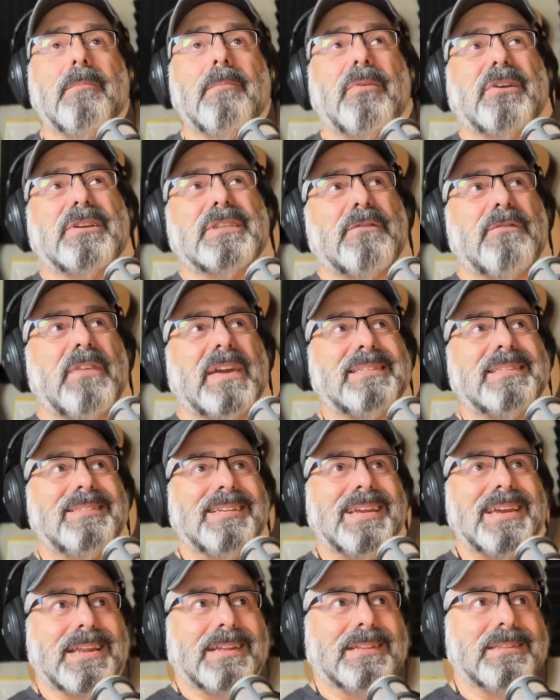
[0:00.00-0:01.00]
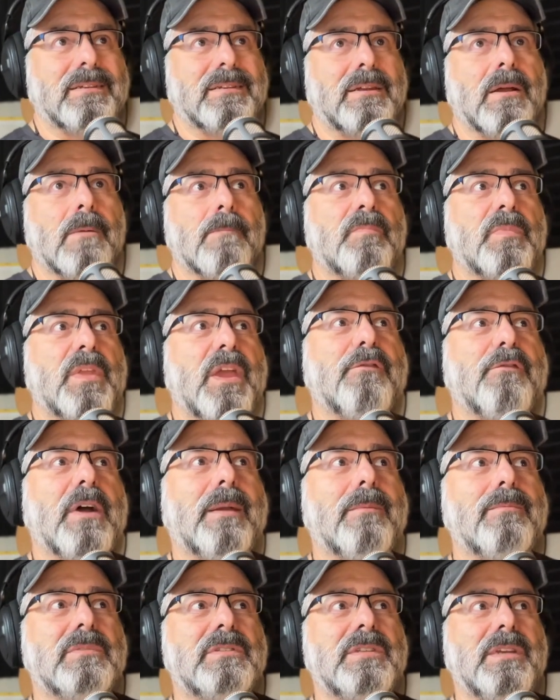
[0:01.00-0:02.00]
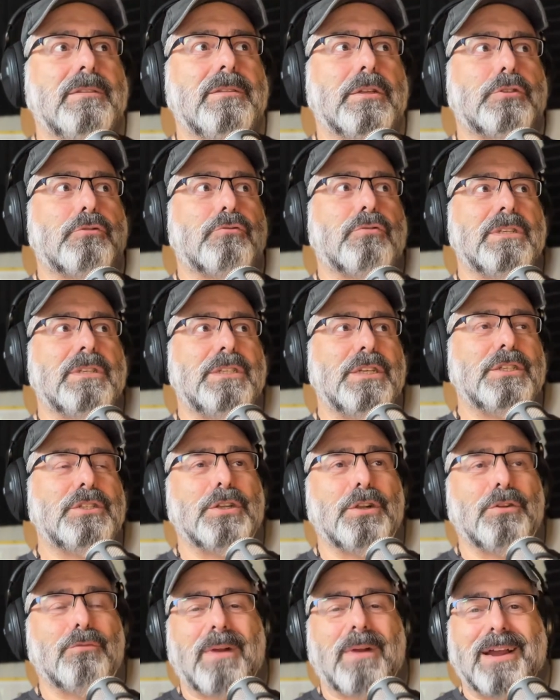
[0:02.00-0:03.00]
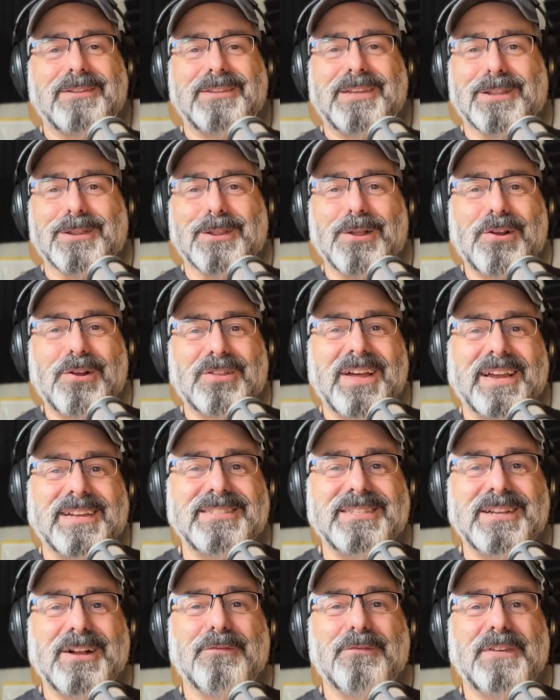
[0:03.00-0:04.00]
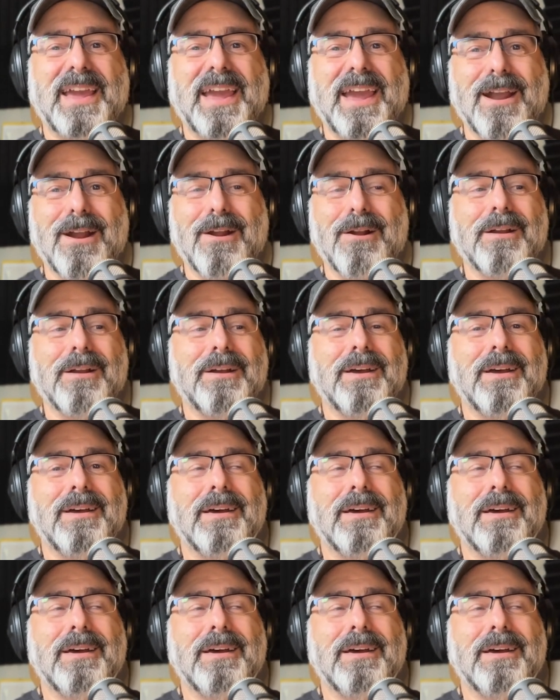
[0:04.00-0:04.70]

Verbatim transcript: Because if I didn't, if I did the traditional route that looked like self care